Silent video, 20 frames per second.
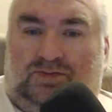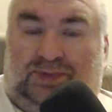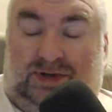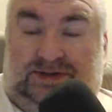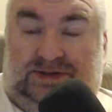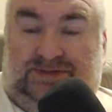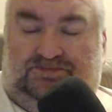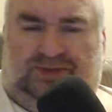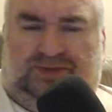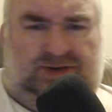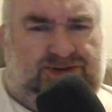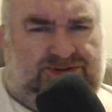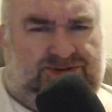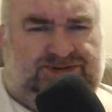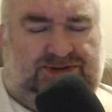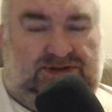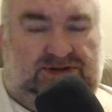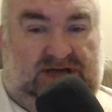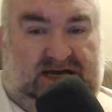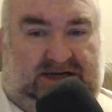
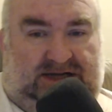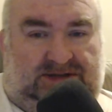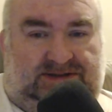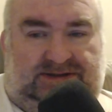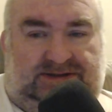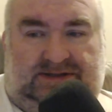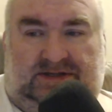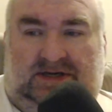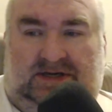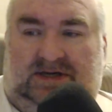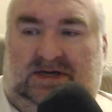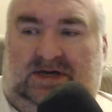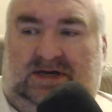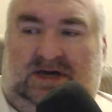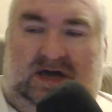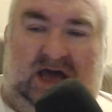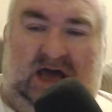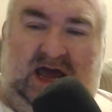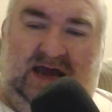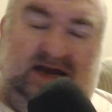producer letters,
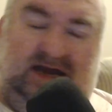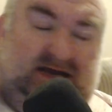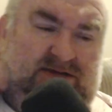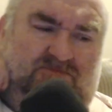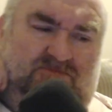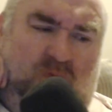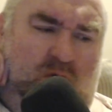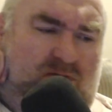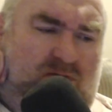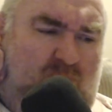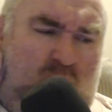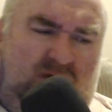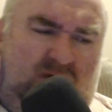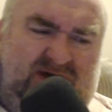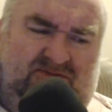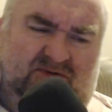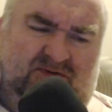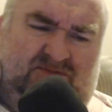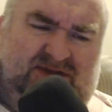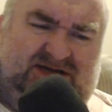and more and more
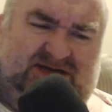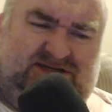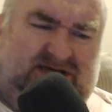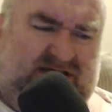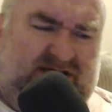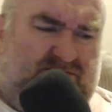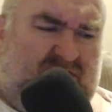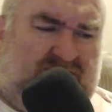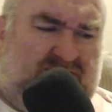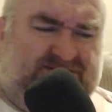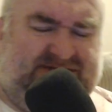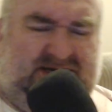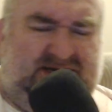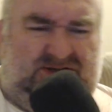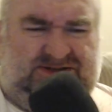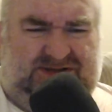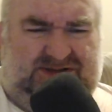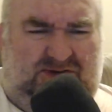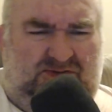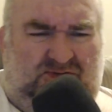information came out. It was like,
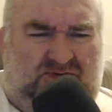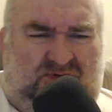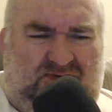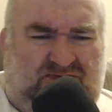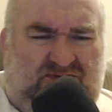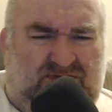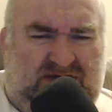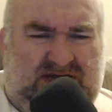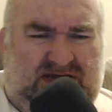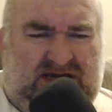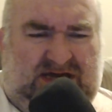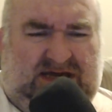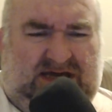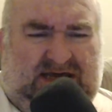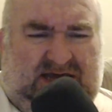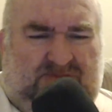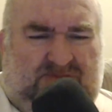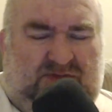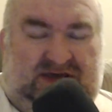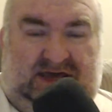so
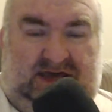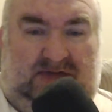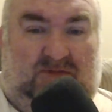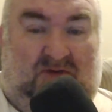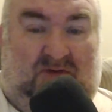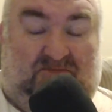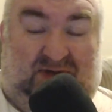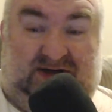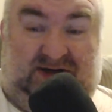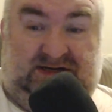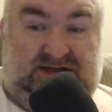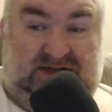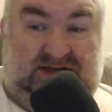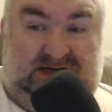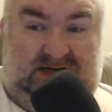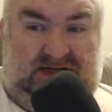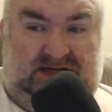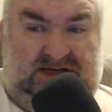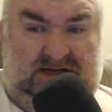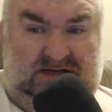it became abundantly
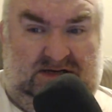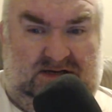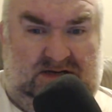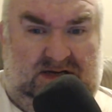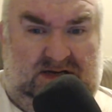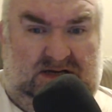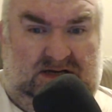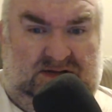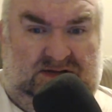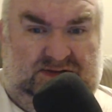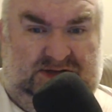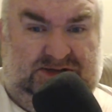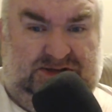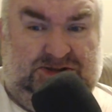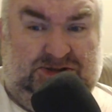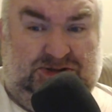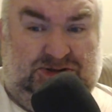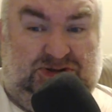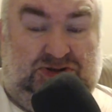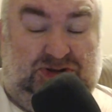clear this
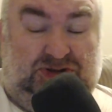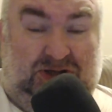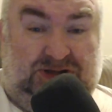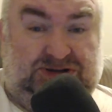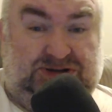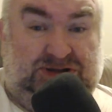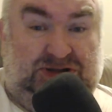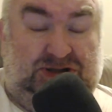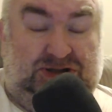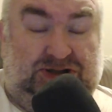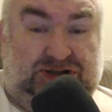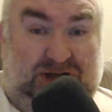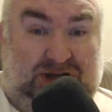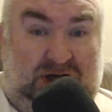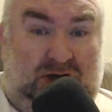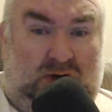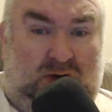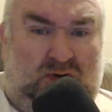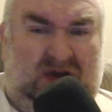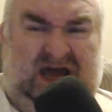is just
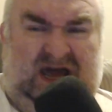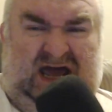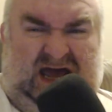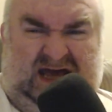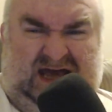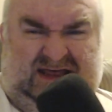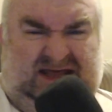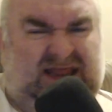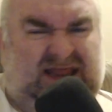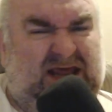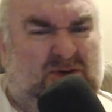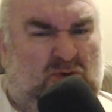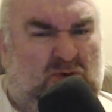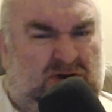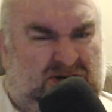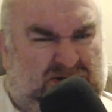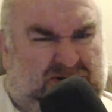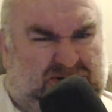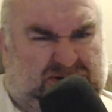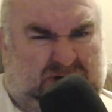Godot, and then they
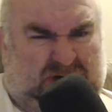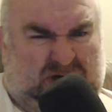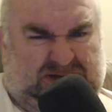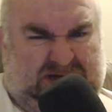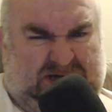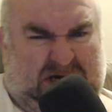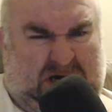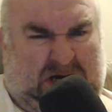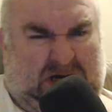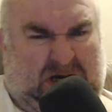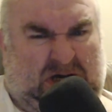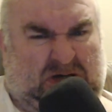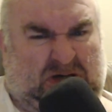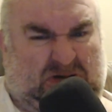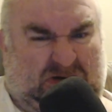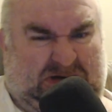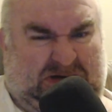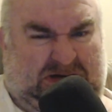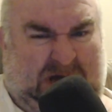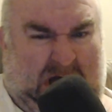wanted to charge like
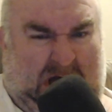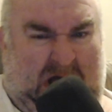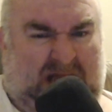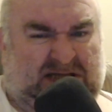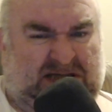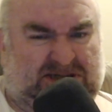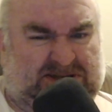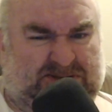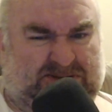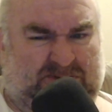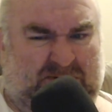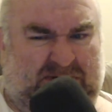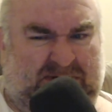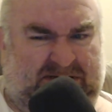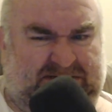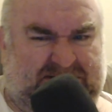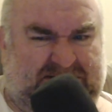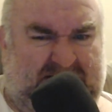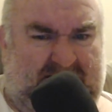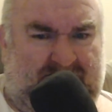$100 for
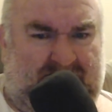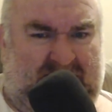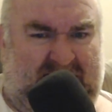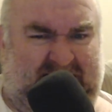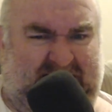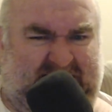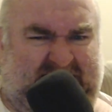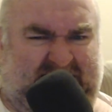this, and I'm like,